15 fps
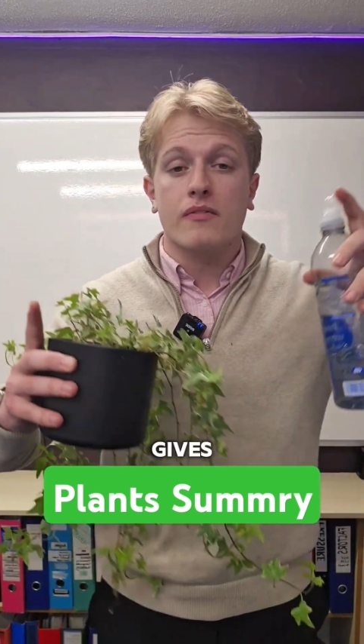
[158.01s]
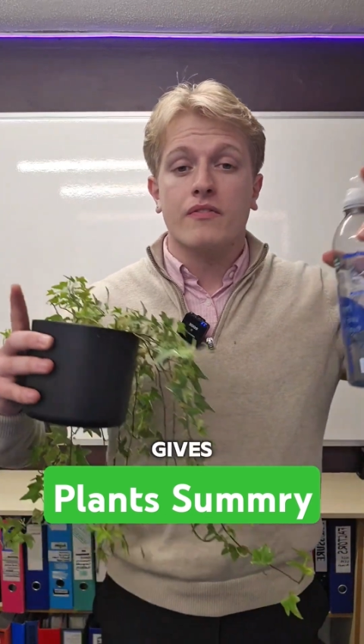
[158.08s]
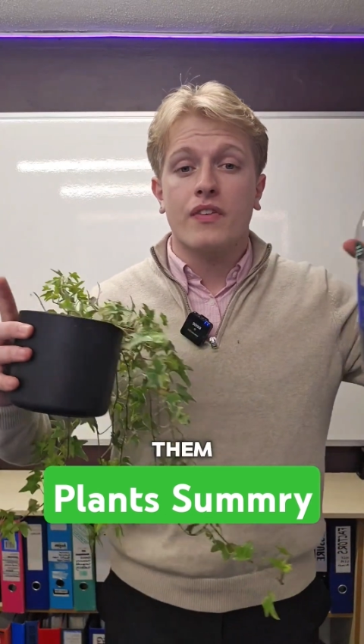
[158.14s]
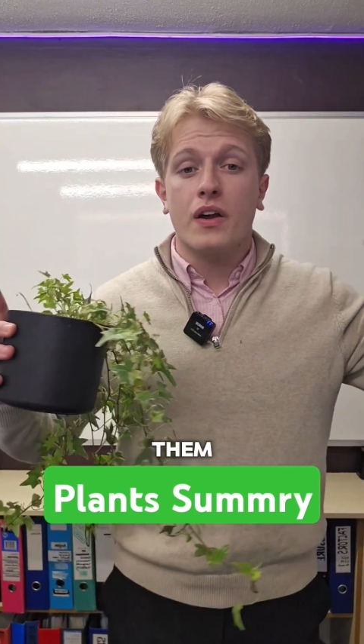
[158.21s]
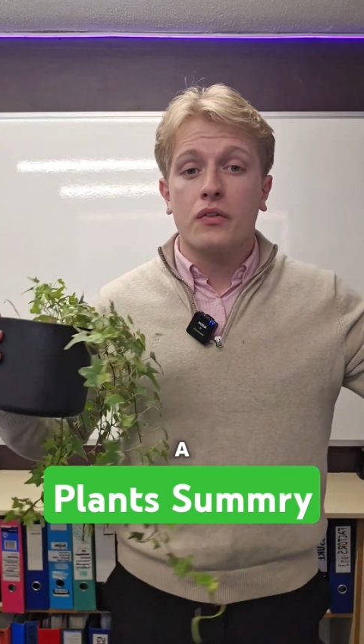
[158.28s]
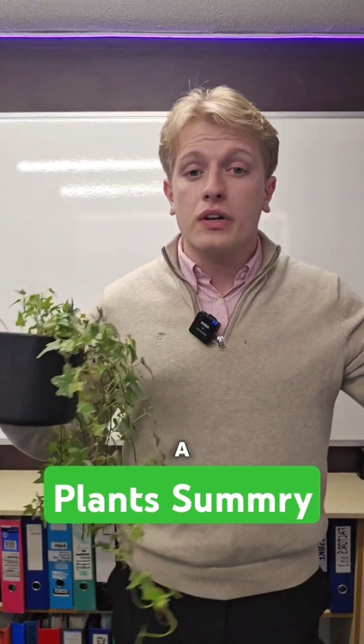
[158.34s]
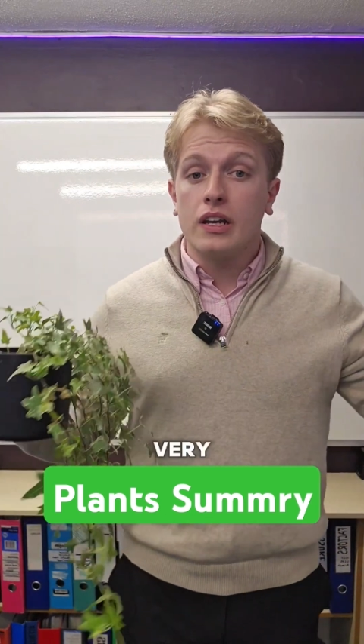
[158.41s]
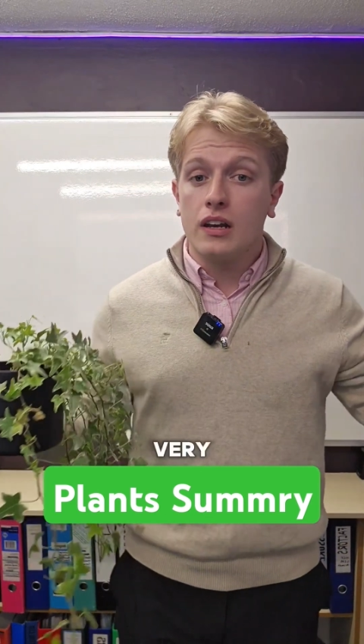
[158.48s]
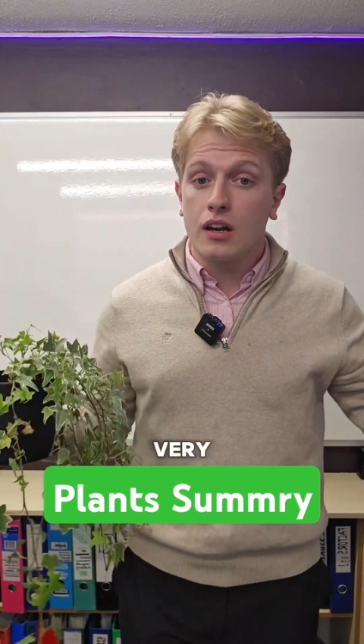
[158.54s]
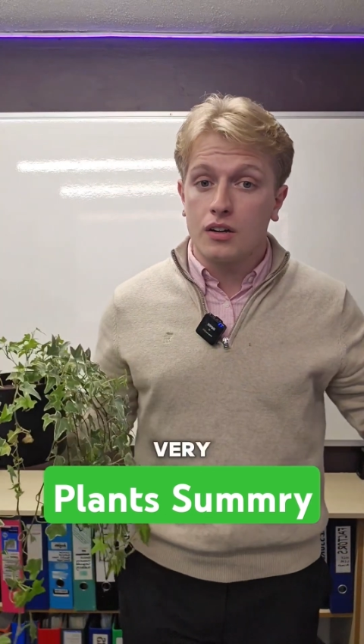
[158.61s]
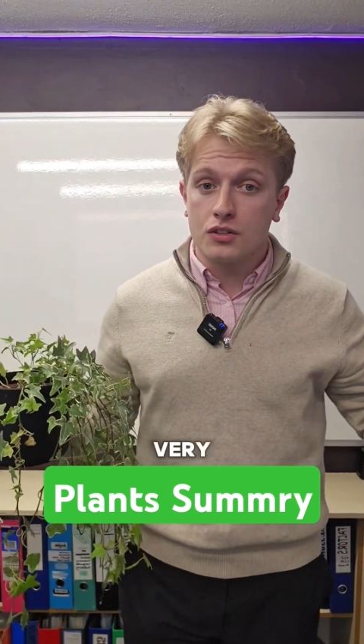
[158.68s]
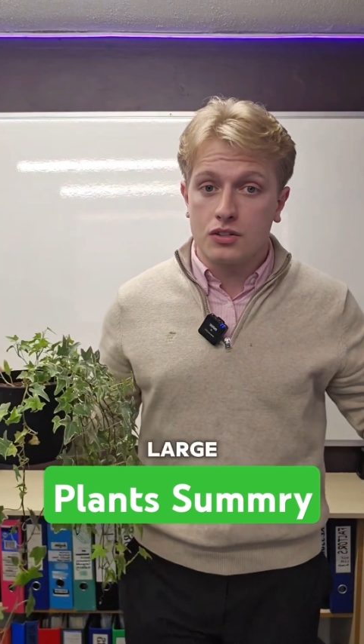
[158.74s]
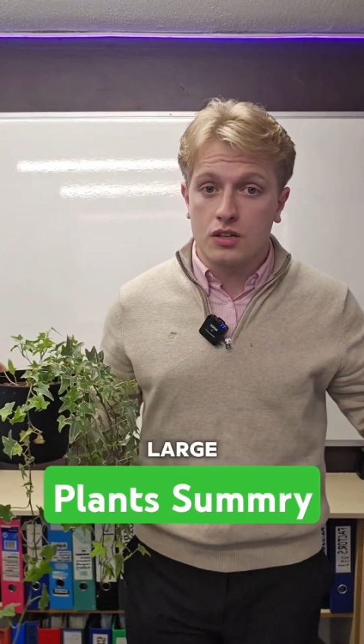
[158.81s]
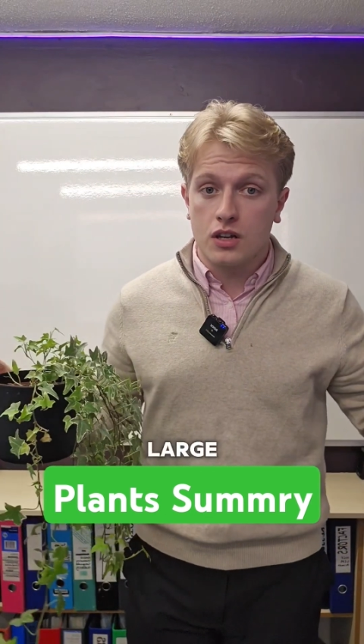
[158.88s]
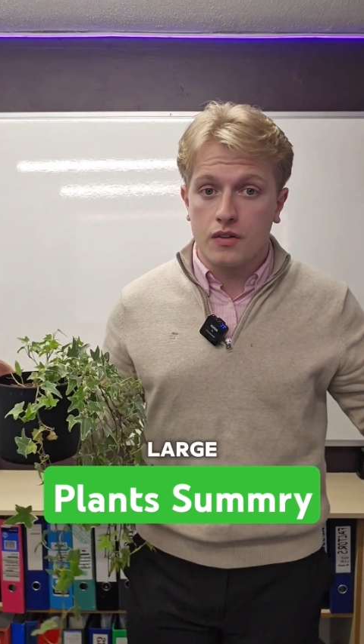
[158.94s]
very
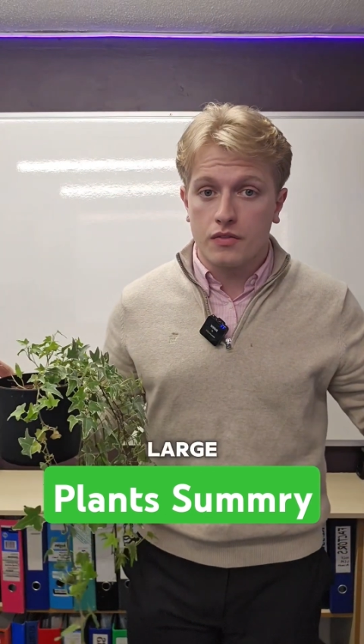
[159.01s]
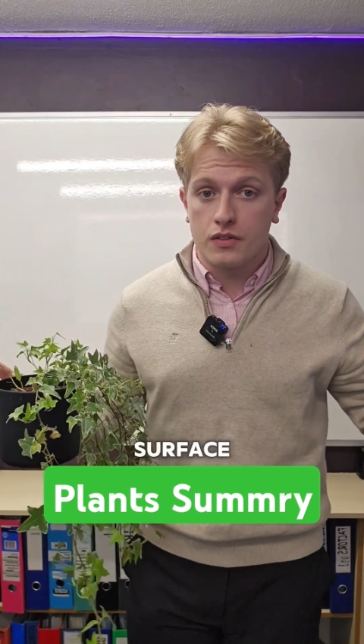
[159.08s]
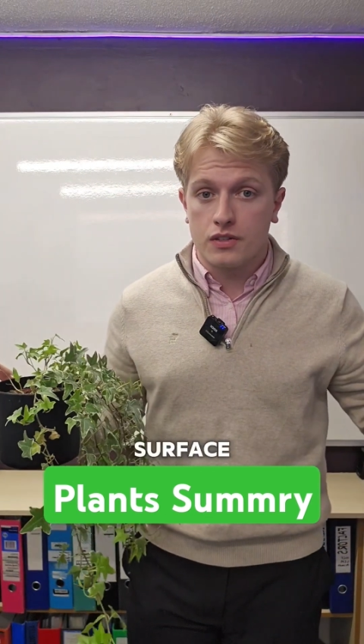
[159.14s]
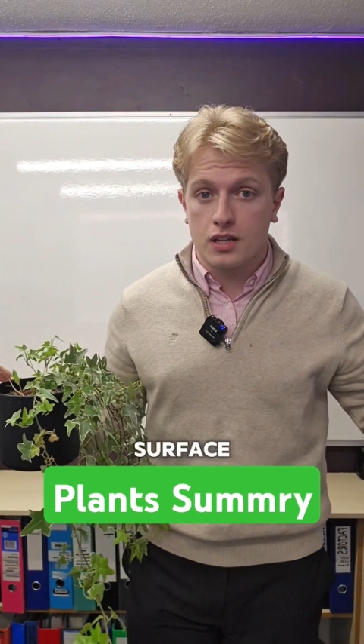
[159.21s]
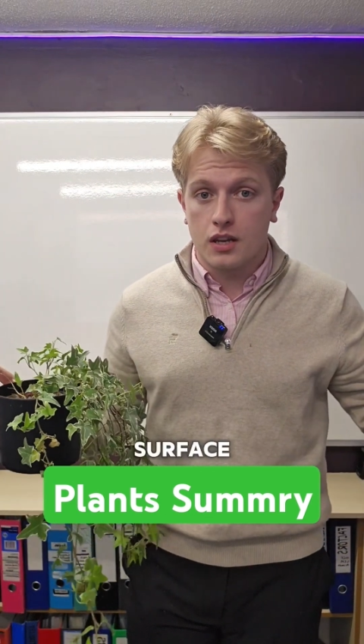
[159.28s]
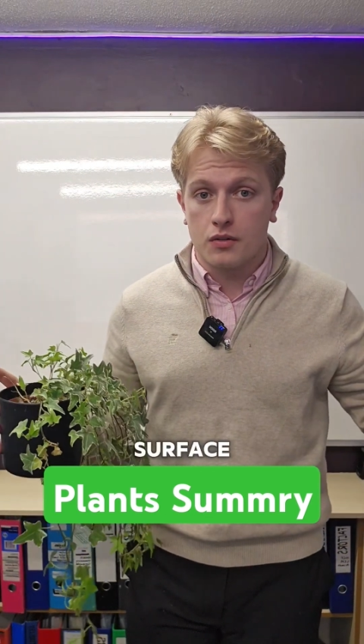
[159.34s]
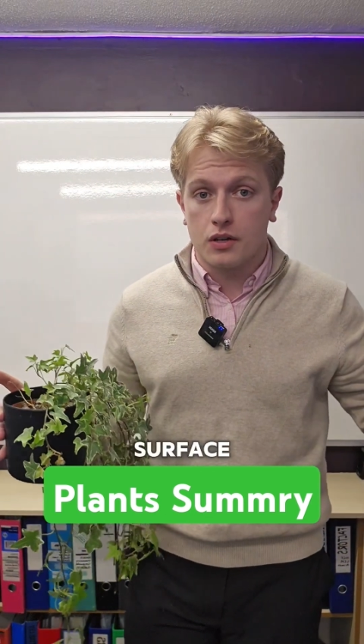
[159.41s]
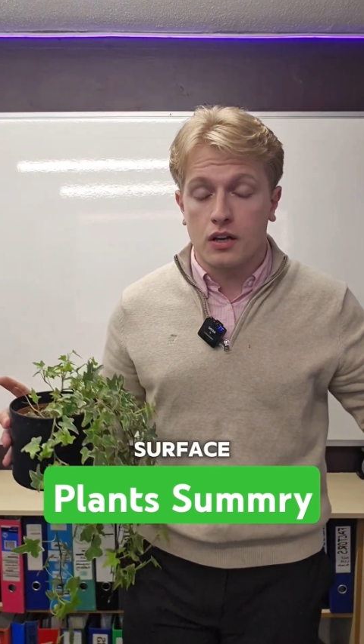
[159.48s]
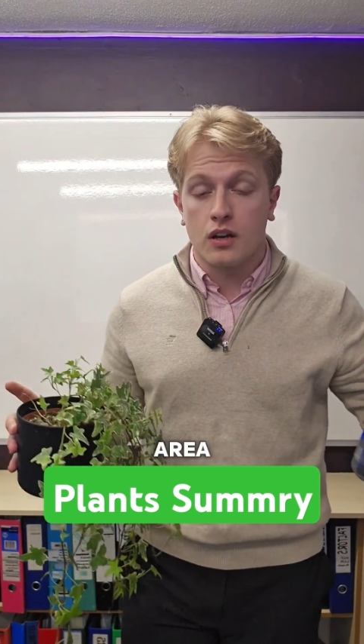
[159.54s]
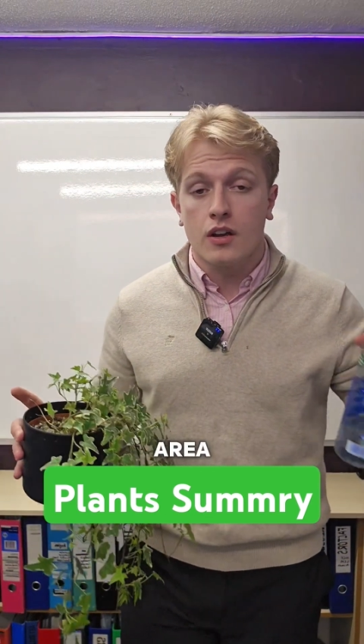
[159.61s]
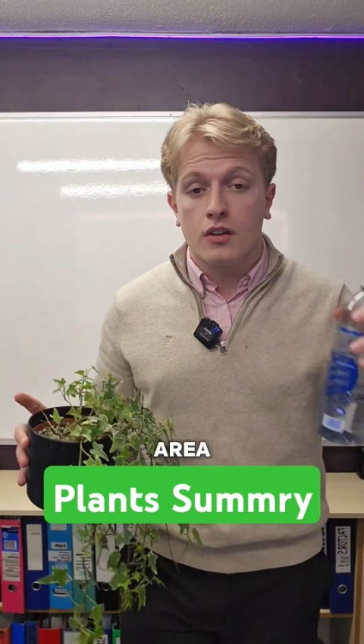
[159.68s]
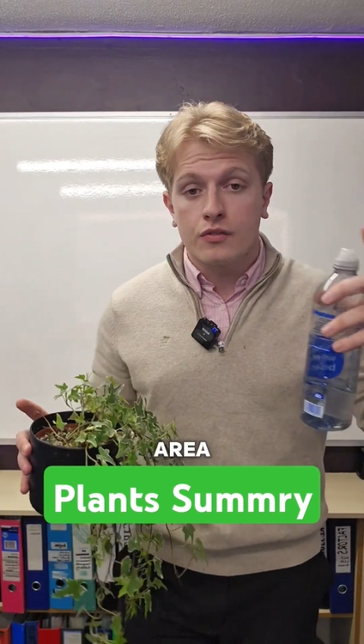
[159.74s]
large surface area